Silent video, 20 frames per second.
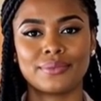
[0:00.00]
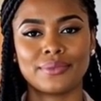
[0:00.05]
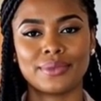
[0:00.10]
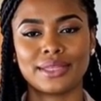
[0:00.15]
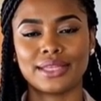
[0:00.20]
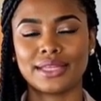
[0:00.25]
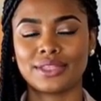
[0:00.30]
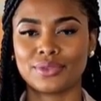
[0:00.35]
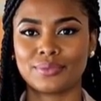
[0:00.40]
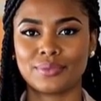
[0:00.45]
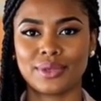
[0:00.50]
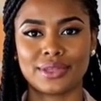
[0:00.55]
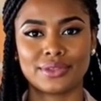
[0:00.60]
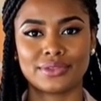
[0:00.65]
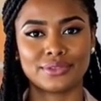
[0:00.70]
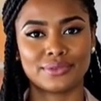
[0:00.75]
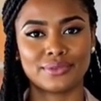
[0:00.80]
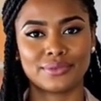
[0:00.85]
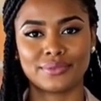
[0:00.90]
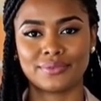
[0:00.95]
Each
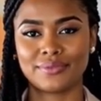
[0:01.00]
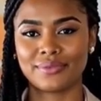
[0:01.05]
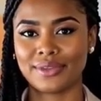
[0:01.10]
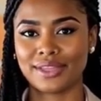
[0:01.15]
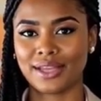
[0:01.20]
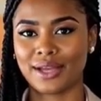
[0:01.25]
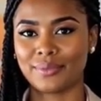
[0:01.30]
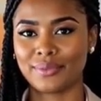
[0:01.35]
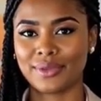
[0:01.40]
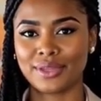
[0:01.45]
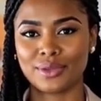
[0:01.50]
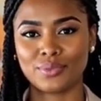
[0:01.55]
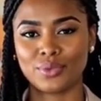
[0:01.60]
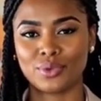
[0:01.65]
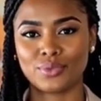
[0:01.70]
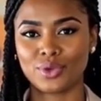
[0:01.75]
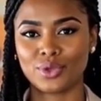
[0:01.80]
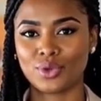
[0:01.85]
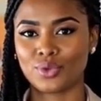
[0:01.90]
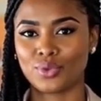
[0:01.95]
month, the company will
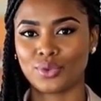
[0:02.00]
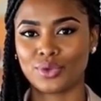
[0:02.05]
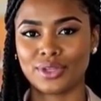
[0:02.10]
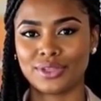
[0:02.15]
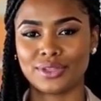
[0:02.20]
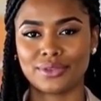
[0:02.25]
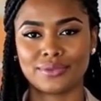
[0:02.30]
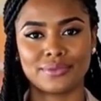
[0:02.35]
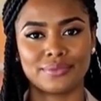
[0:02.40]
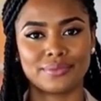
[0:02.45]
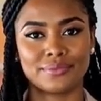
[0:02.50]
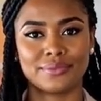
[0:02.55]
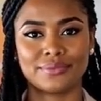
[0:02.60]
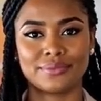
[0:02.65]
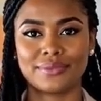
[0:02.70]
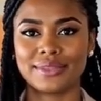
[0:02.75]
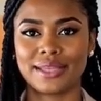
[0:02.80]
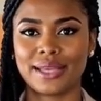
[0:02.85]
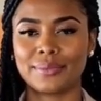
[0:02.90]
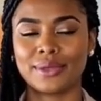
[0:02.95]
record
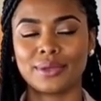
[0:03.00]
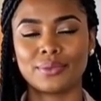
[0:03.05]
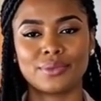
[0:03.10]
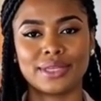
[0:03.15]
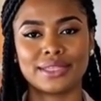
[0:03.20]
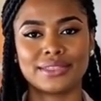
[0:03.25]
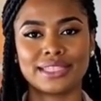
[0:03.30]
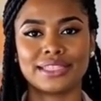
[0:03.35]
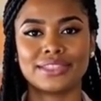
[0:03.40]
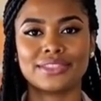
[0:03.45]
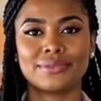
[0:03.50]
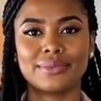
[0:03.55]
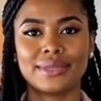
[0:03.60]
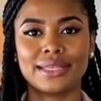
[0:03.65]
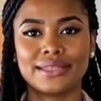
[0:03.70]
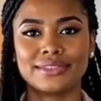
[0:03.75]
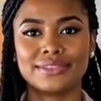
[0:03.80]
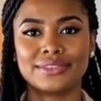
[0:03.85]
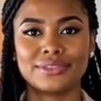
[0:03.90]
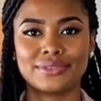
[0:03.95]
debit rent
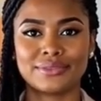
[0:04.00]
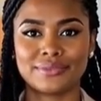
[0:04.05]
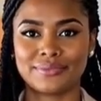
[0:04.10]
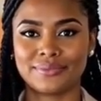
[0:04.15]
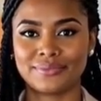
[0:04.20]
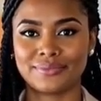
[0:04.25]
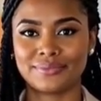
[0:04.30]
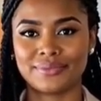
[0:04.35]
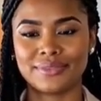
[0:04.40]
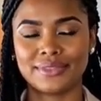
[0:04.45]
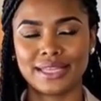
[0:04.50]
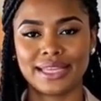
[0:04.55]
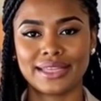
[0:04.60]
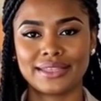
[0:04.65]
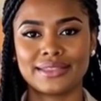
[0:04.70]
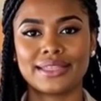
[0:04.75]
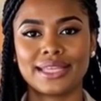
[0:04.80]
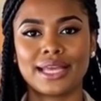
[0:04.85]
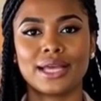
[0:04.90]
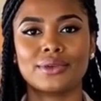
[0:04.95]
expense,
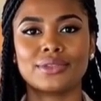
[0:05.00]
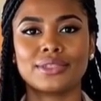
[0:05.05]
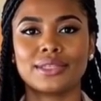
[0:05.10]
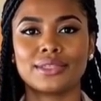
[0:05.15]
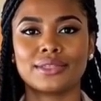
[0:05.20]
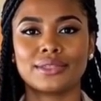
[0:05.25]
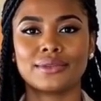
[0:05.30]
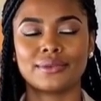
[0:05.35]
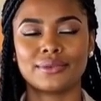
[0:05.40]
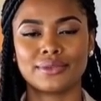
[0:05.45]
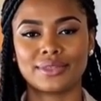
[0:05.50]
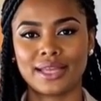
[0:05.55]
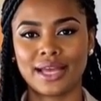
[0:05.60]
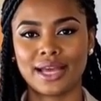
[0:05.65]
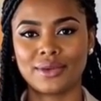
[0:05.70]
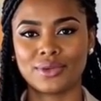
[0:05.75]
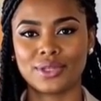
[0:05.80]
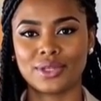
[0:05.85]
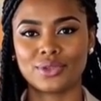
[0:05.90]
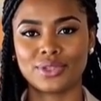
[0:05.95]
10,000
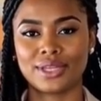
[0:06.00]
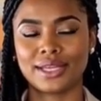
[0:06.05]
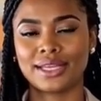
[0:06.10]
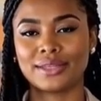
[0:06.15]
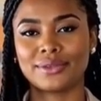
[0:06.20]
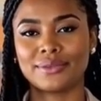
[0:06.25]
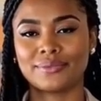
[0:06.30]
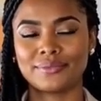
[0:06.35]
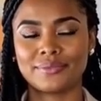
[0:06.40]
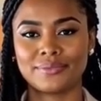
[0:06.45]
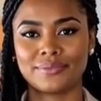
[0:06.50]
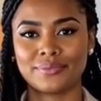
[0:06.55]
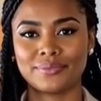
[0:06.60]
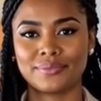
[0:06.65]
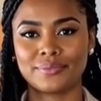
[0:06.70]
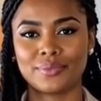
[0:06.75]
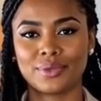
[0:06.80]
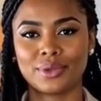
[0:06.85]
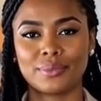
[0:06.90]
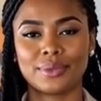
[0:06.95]
naira credit,
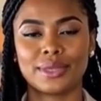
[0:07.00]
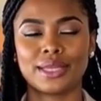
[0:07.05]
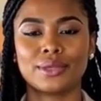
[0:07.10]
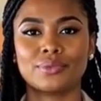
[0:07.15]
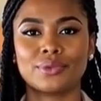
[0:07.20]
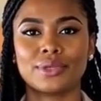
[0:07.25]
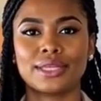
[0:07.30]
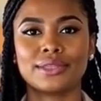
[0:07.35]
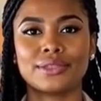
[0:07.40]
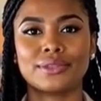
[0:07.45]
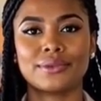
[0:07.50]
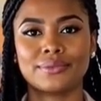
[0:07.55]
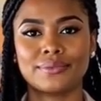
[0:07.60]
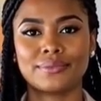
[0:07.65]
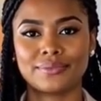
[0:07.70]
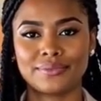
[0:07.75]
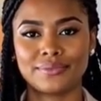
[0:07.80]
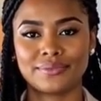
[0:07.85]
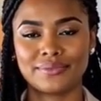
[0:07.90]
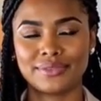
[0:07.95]
prepaid rent,
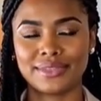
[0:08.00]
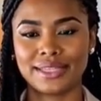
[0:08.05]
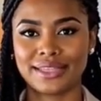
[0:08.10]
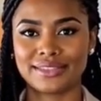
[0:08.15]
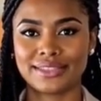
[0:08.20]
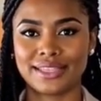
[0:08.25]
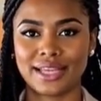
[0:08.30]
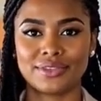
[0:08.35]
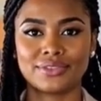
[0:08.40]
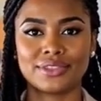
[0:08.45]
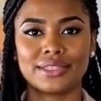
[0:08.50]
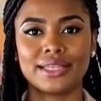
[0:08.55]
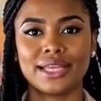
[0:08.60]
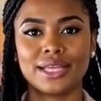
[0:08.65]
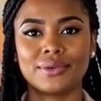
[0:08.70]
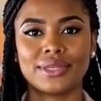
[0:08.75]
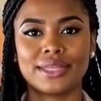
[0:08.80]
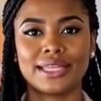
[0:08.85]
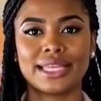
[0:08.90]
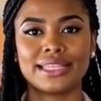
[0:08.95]
10,000
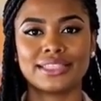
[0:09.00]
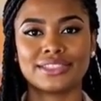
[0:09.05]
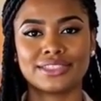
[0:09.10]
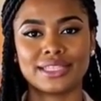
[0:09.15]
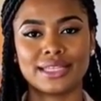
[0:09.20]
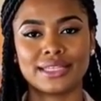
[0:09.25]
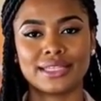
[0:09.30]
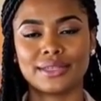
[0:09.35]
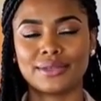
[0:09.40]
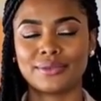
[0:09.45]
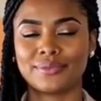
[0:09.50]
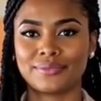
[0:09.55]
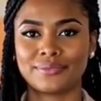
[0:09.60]
naira case study.